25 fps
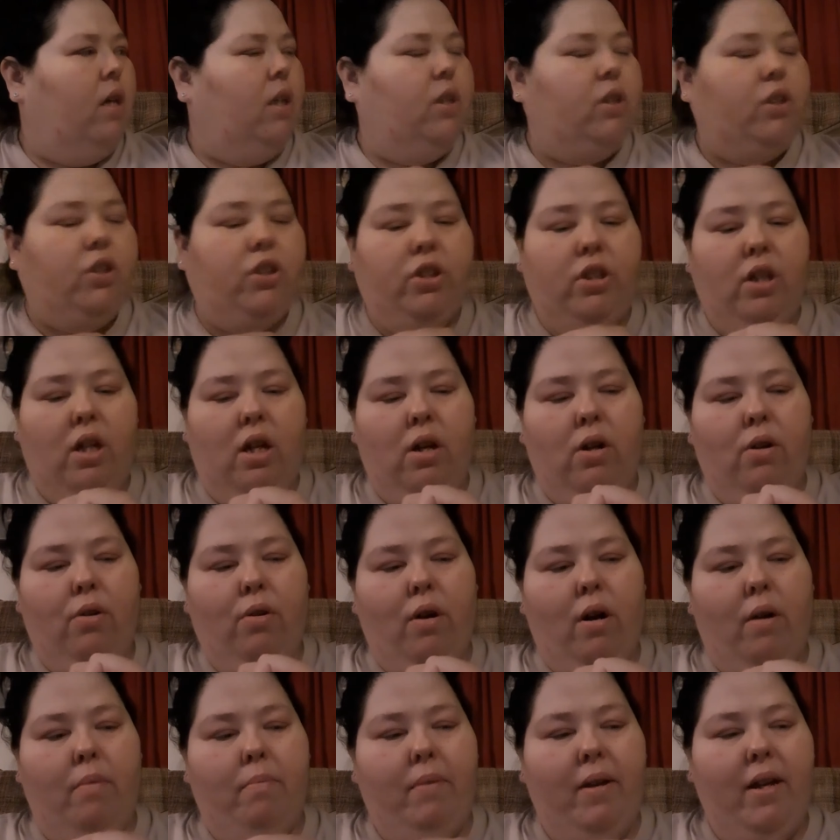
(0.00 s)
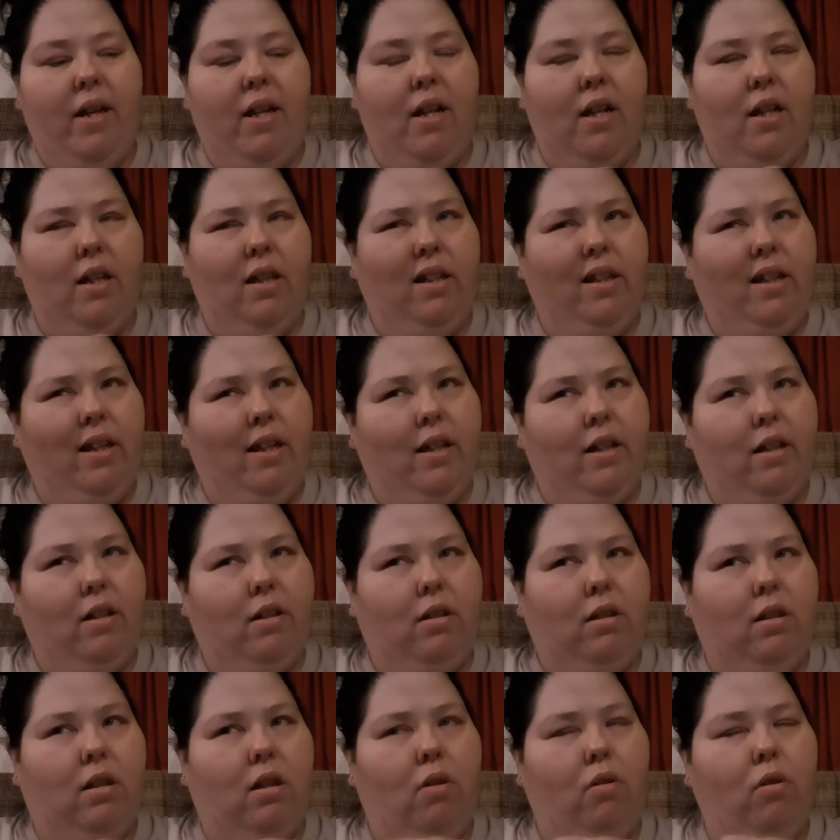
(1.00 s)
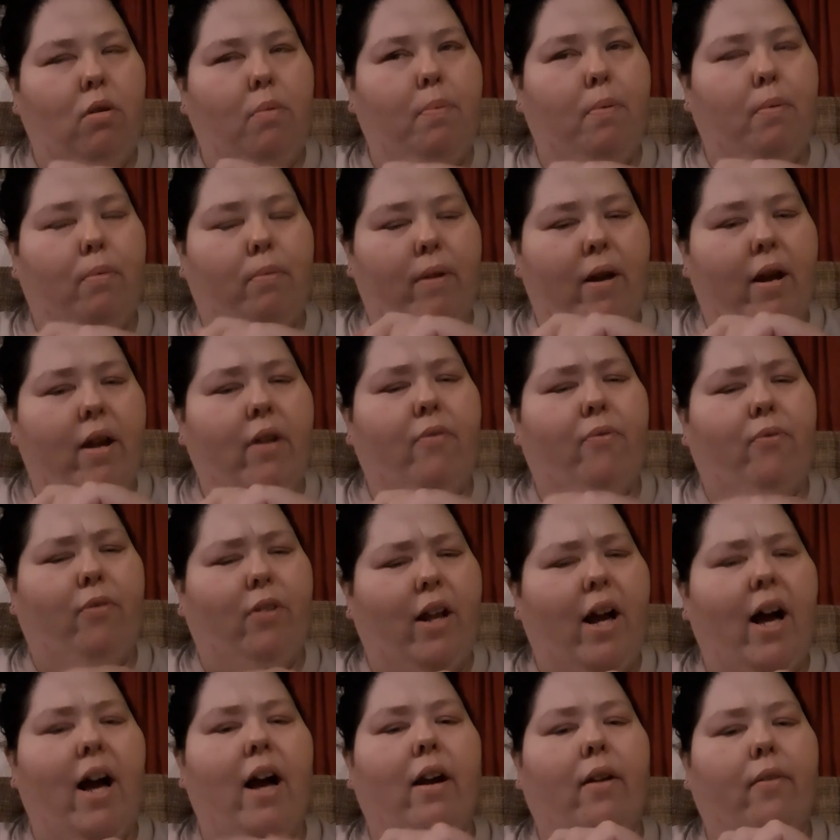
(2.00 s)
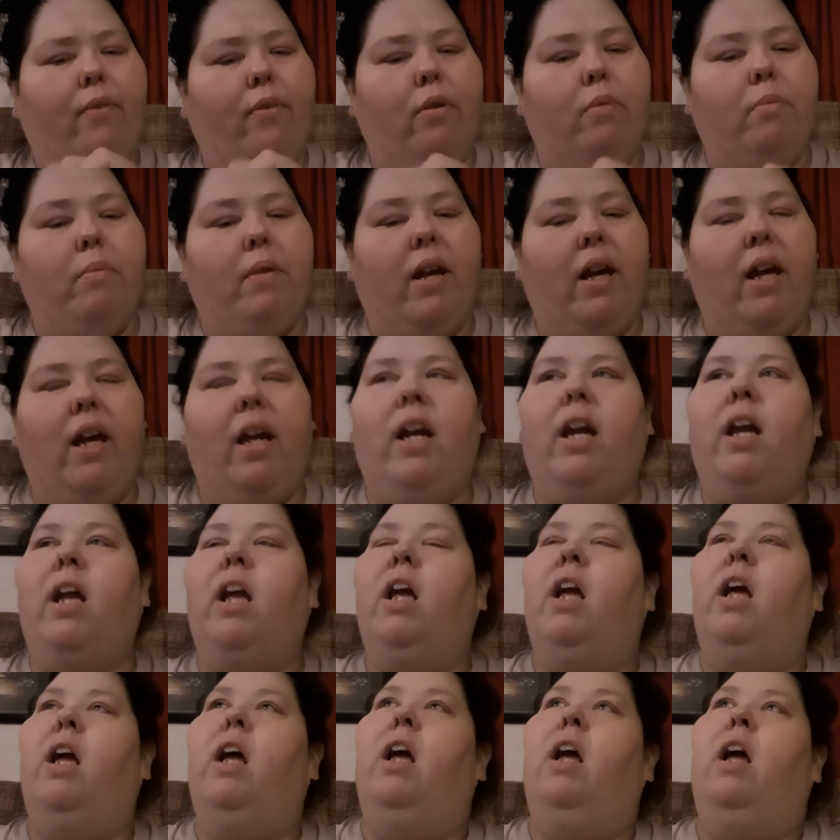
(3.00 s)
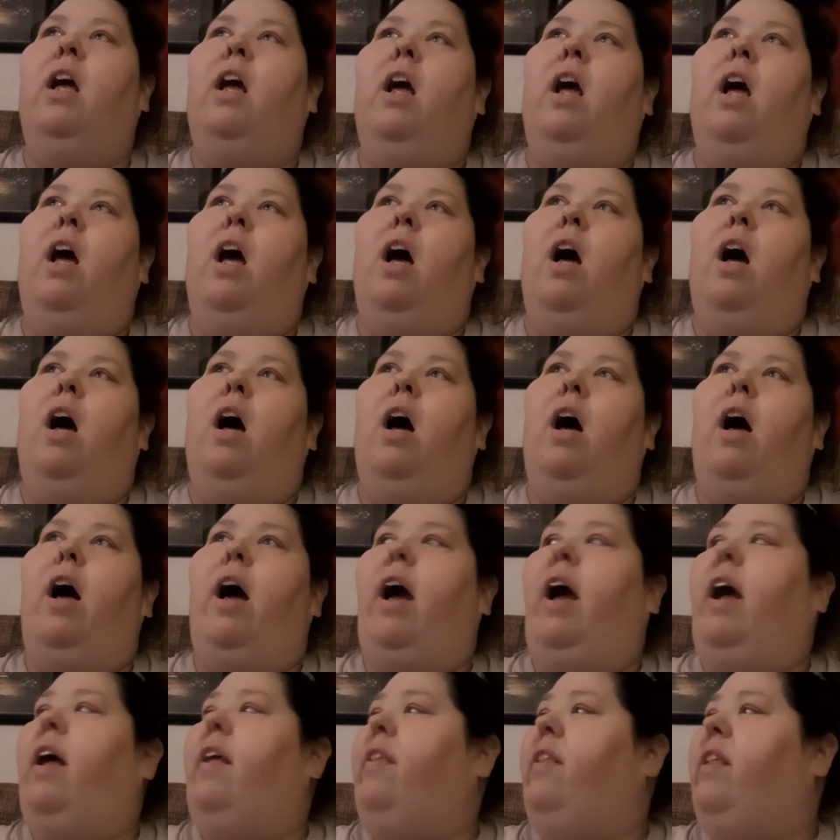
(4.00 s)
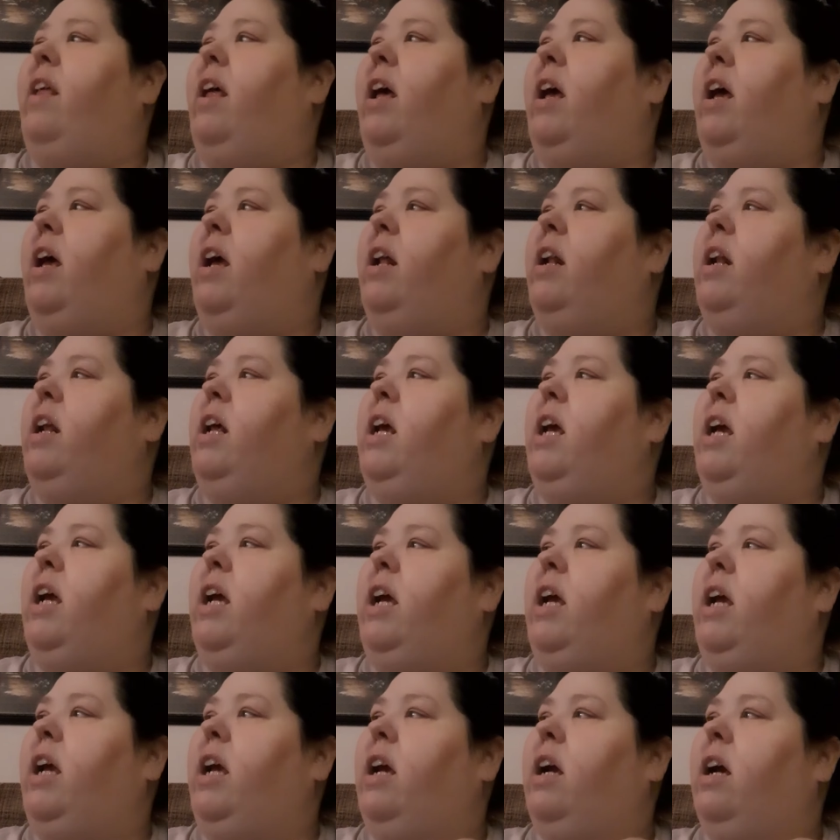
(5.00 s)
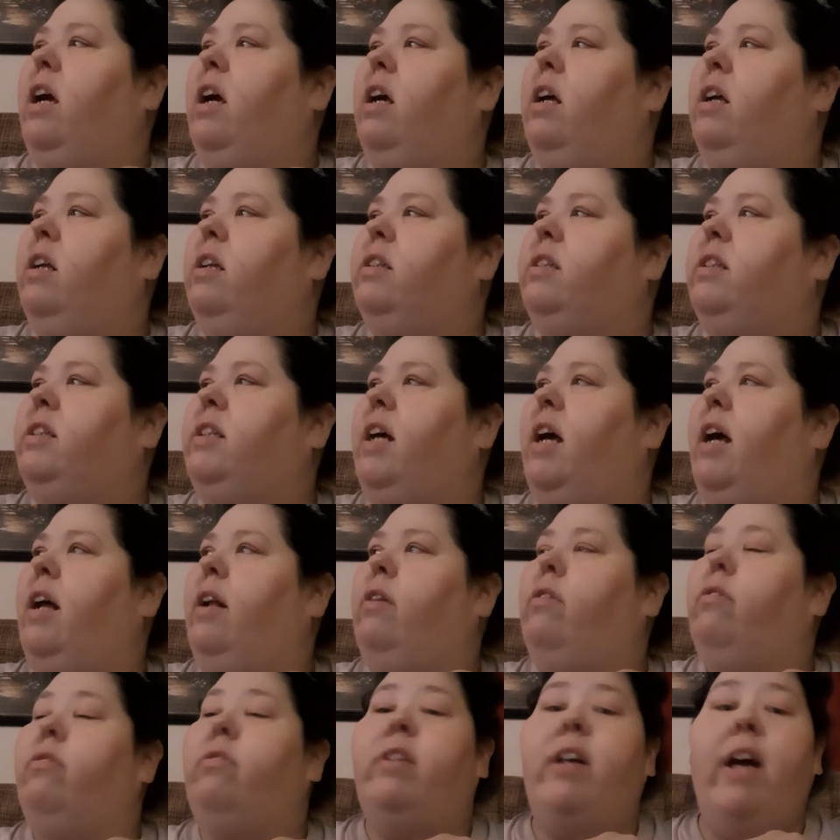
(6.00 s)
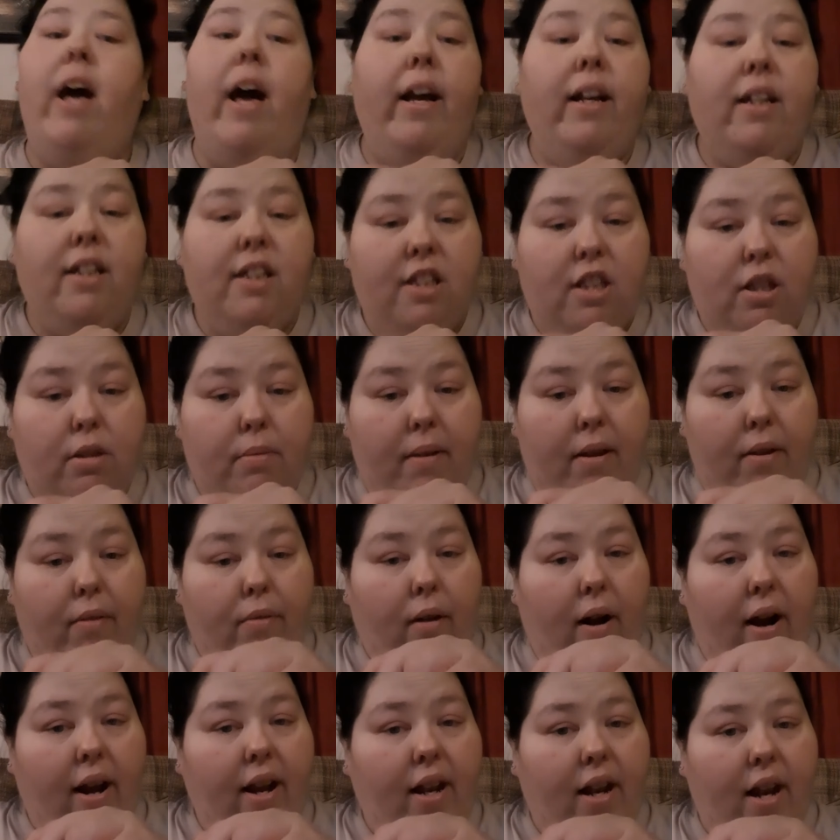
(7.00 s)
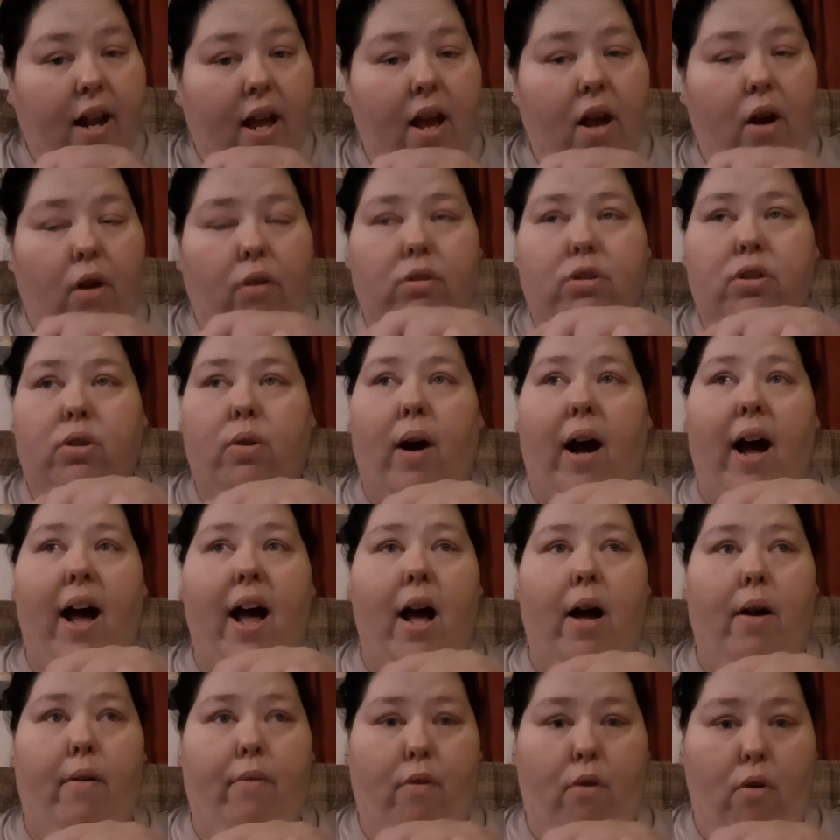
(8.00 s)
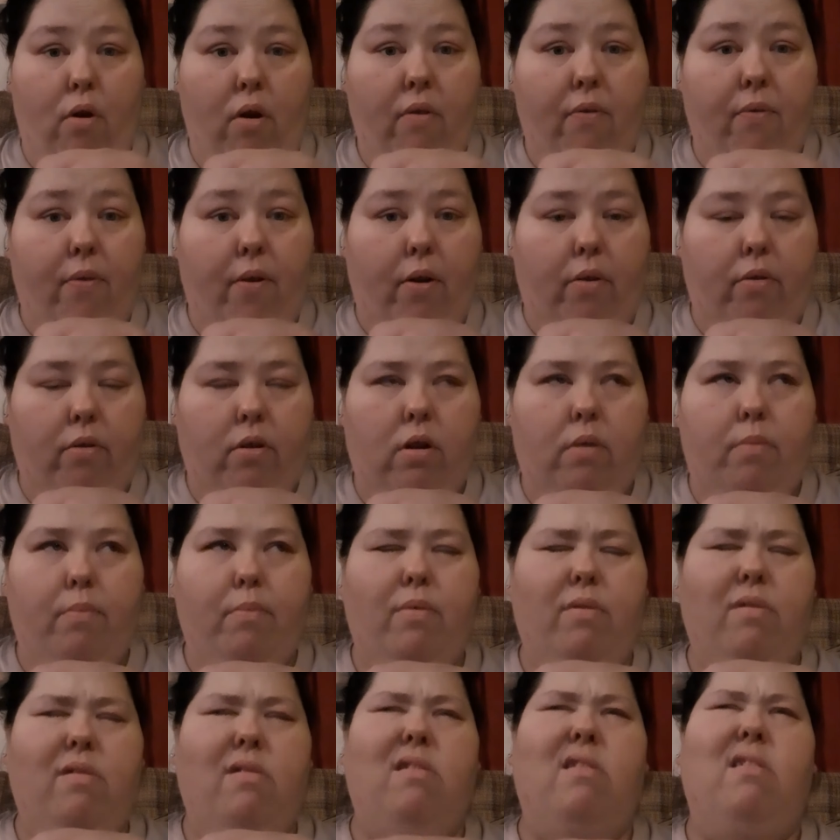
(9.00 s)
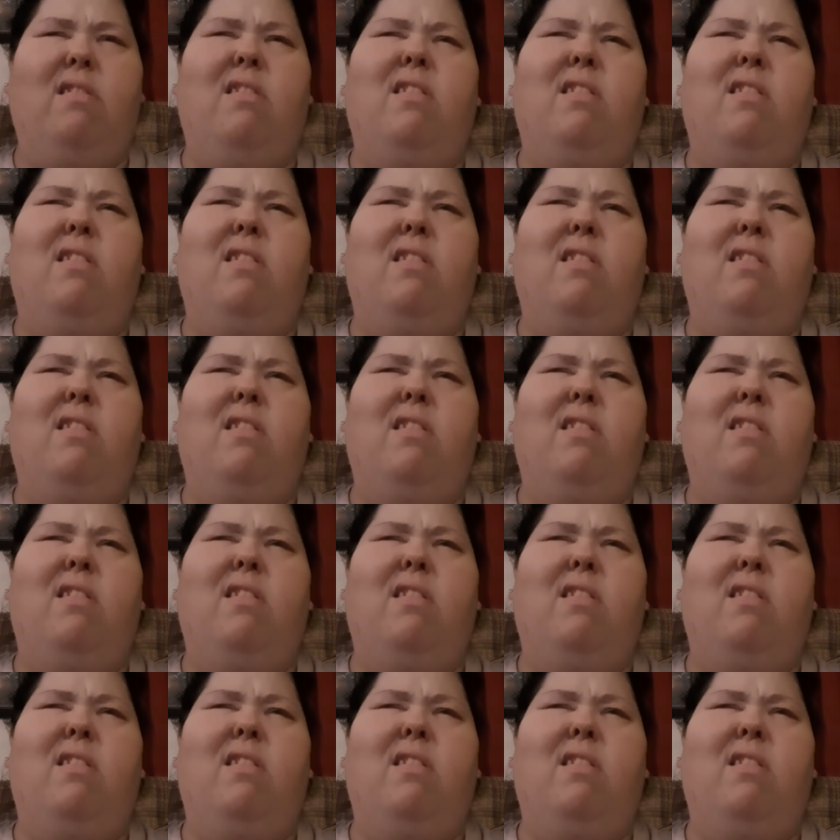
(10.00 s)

So immediately it threw up a red flag for me. And then he said, text me right now so I have your phone number.